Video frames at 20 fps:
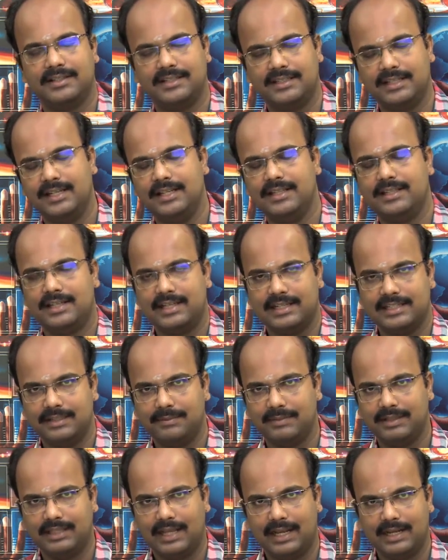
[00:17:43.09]
zenith and
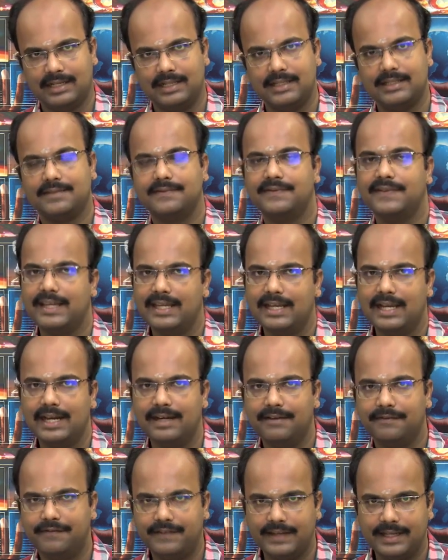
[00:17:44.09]
azimuth angles we
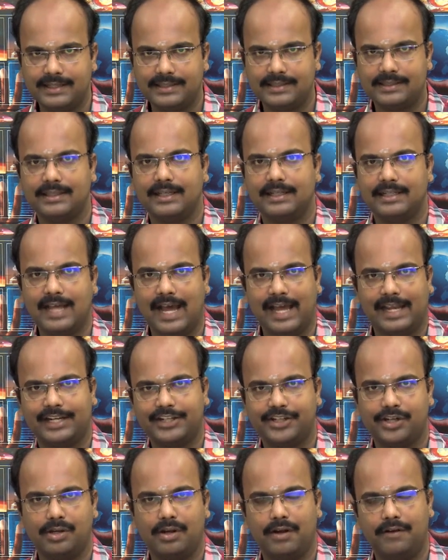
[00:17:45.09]
can fix the
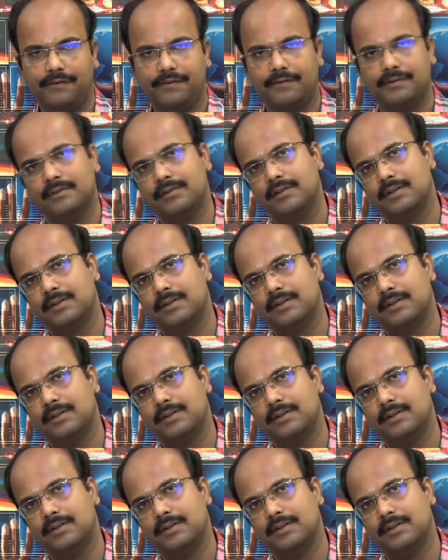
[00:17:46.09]
direction of